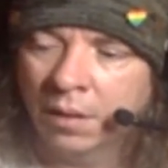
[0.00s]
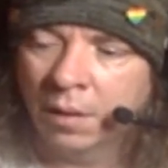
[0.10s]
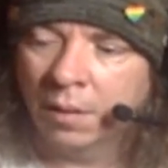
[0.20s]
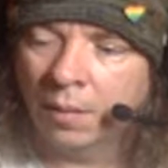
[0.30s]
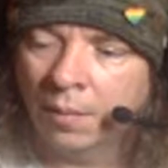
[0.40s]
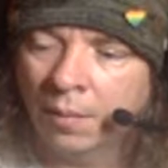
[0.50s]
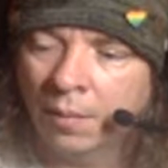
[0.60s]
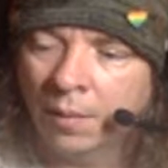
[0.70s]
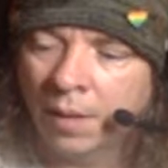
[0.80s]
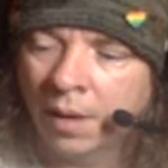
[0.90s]

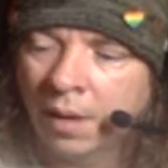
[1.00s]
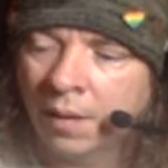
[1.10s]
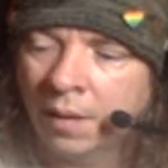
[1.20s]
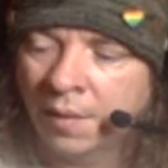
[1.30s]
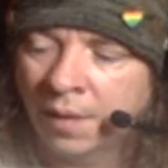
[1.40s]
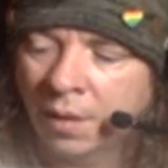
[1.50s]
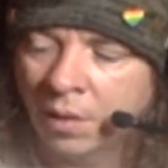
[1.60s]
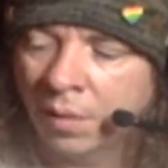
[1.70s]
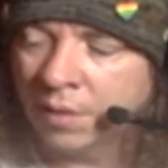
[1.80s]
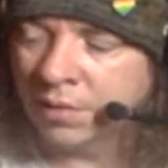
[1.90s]
Um,
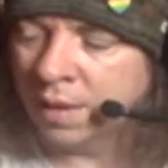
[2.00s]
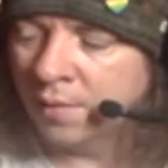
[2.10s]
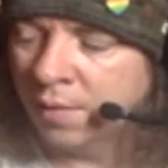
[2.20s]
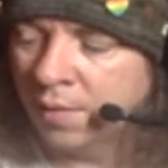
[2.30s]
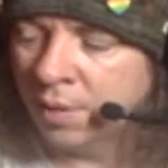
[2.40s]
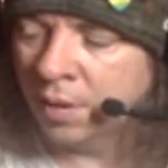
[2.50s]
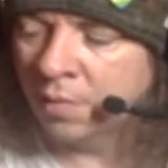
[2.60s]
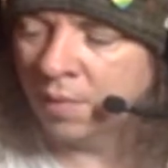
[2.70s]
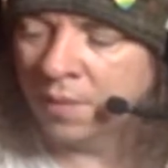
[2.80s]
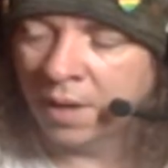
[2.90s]
not that I go because I have no
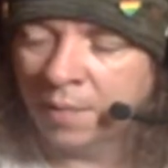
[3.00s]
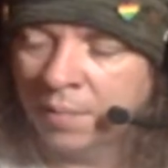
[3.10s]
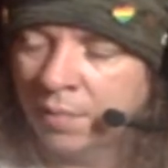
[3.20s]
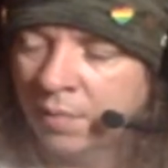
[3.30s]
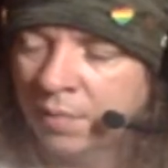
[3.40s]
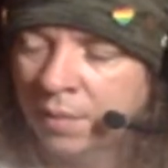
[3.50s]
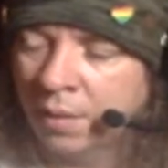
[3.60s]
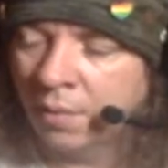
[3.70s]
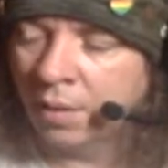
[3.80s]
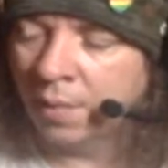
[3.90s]
one to go with, and I
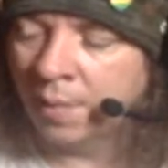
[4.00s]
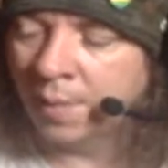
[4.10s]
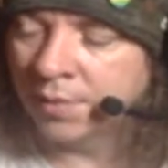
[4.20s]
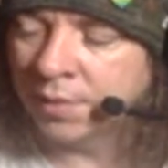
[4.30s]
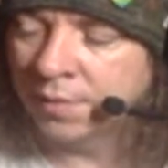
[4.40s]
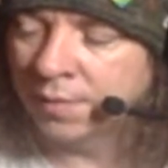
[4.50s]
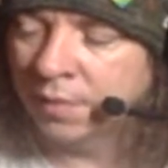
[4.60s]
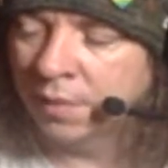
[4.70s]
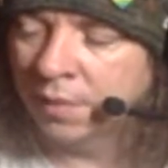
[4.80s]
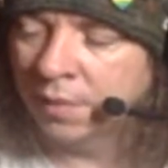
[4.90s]
don't want to go by
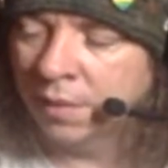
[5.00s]
myself.